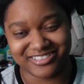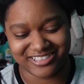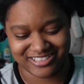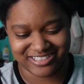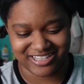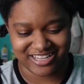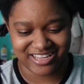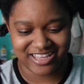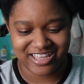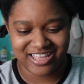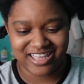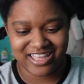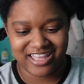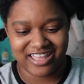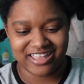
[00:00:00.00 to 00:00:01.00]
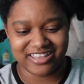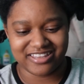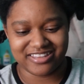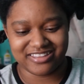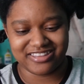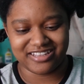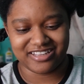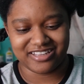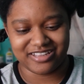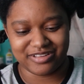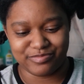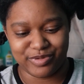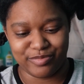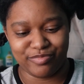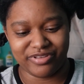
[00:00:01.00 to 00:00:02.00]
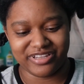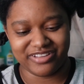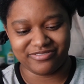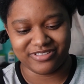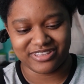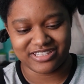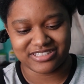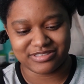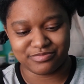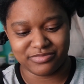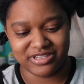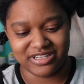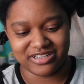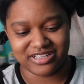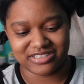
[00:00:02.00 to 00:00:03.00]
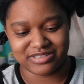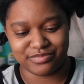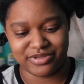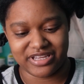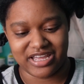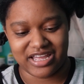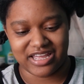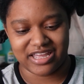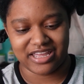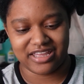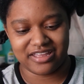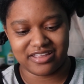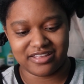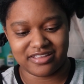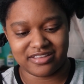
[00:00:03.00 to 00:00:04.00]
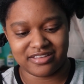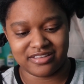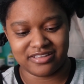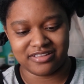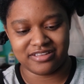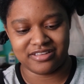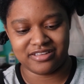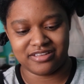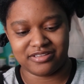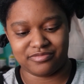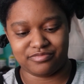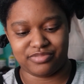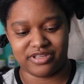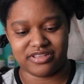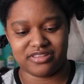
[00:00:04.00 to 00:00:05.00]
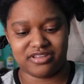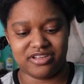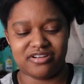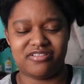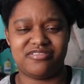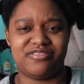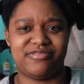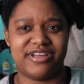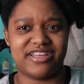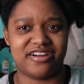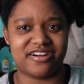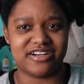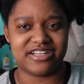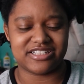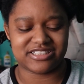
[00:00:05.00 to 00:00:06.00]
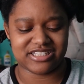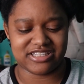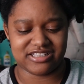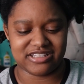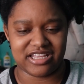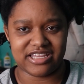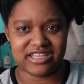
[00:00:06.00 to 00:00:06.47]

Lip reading: to see. But believe me, this needle has a big eye. But you know the way yarn is, it